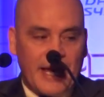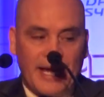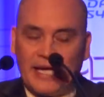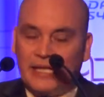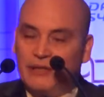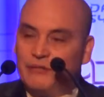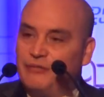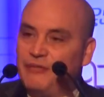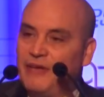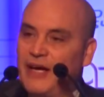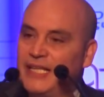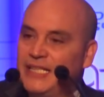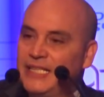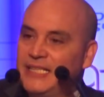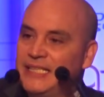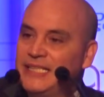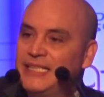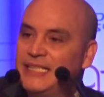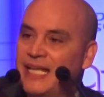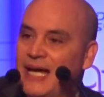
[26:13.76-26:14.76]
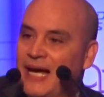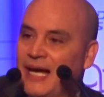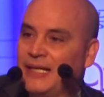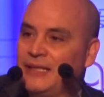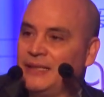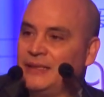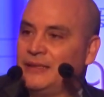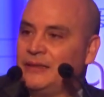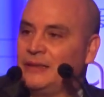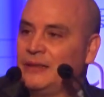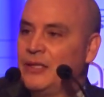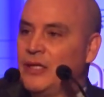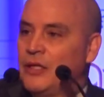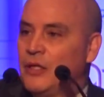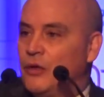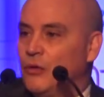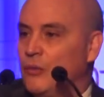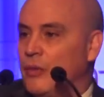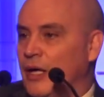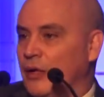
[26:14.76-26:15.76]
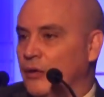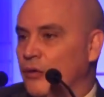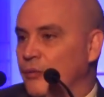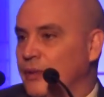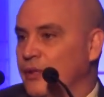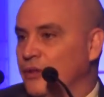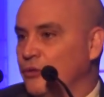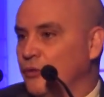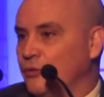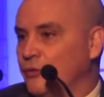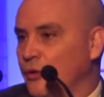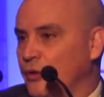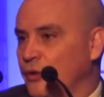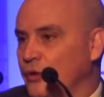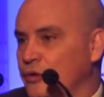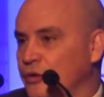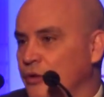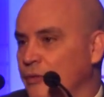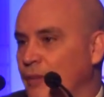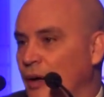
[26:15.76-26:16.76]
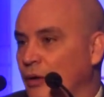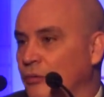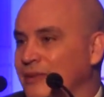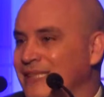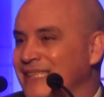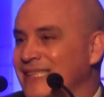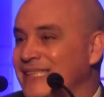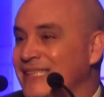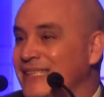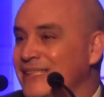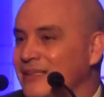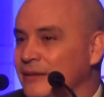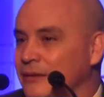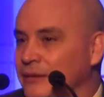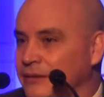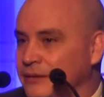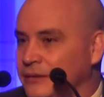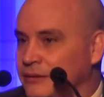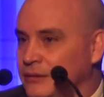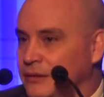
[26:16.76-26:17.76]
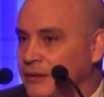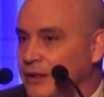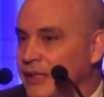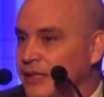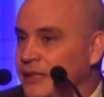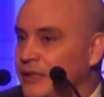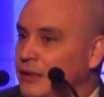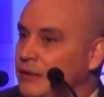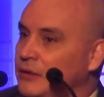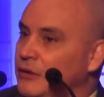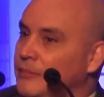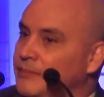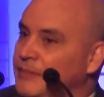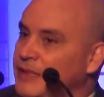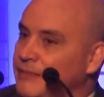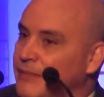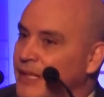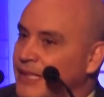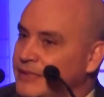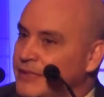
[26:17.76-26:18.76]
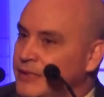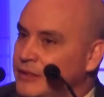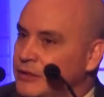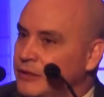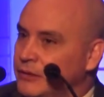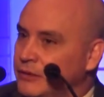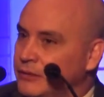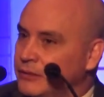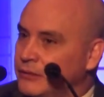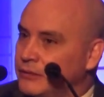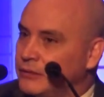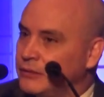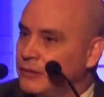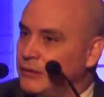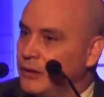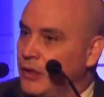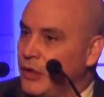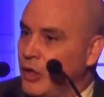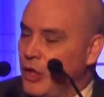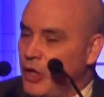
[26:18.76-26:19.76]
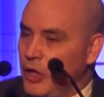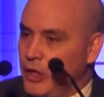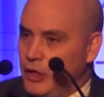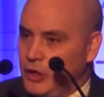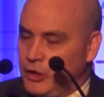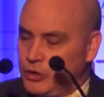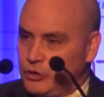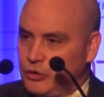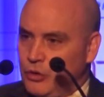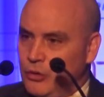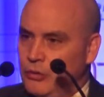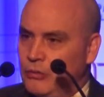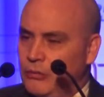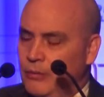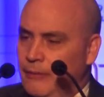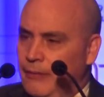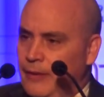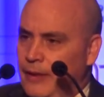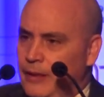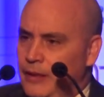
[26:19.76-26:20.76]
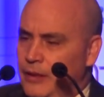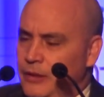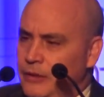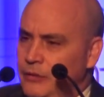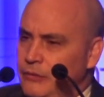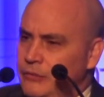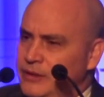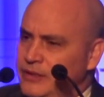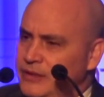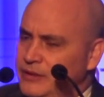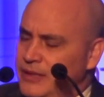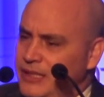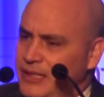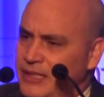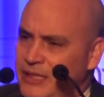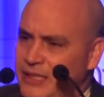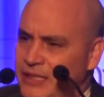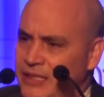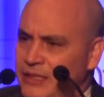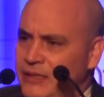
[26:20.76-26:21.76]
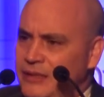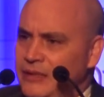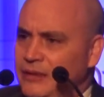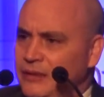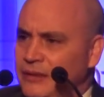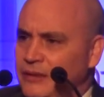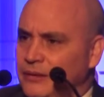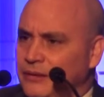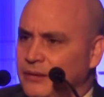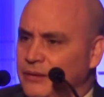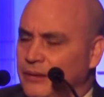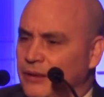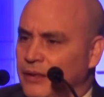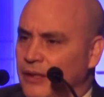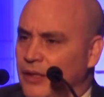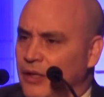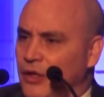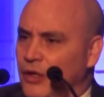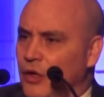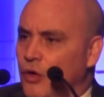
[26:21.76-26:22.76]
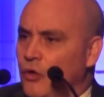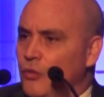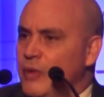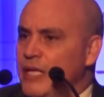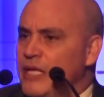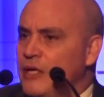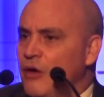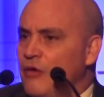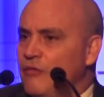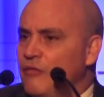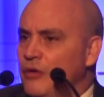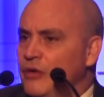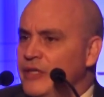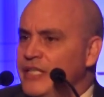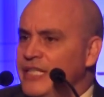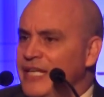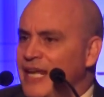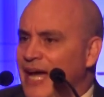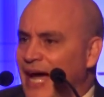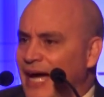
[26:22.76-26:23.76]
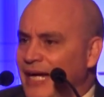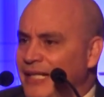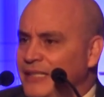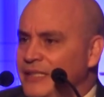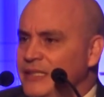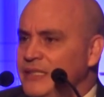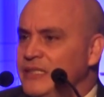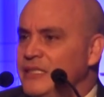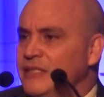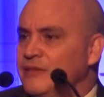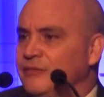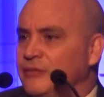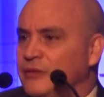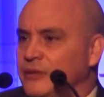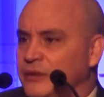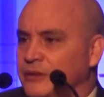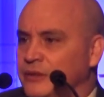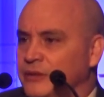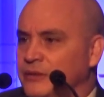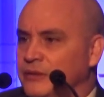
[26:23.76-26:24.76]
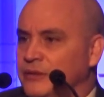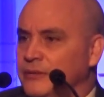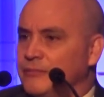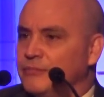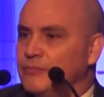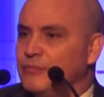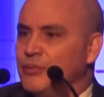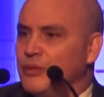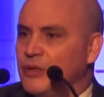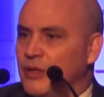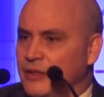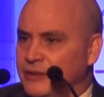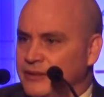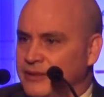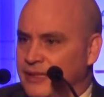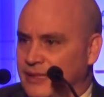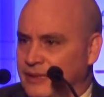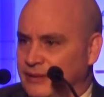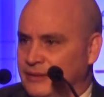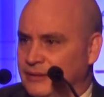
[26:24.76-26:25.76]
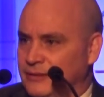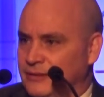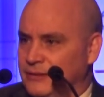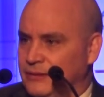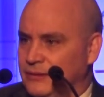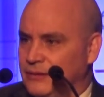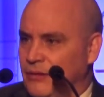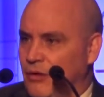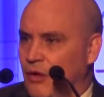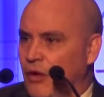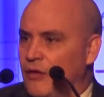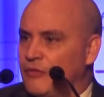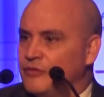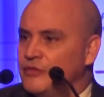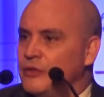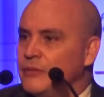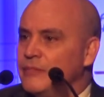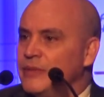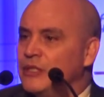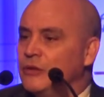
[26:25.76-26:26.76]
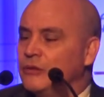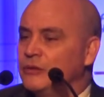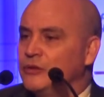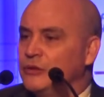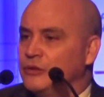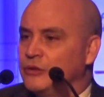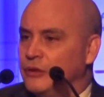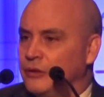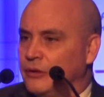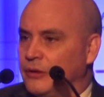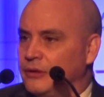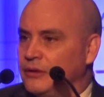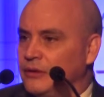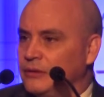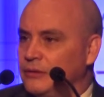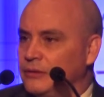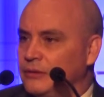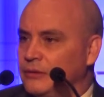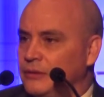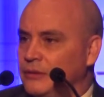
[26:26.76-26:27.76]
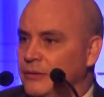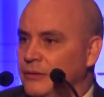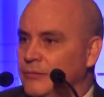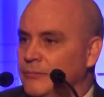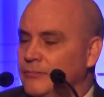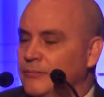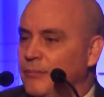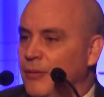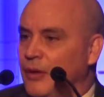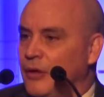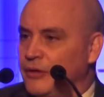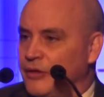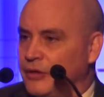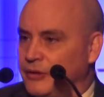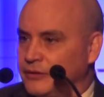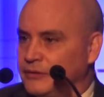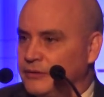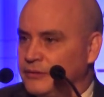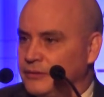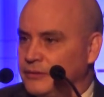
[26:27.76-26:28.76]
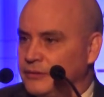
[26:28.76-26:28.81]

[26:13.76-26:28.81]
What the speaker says: And finally, 9, we are going to focus about yield optimization. So here we cover 9 different processes of semiconductor product.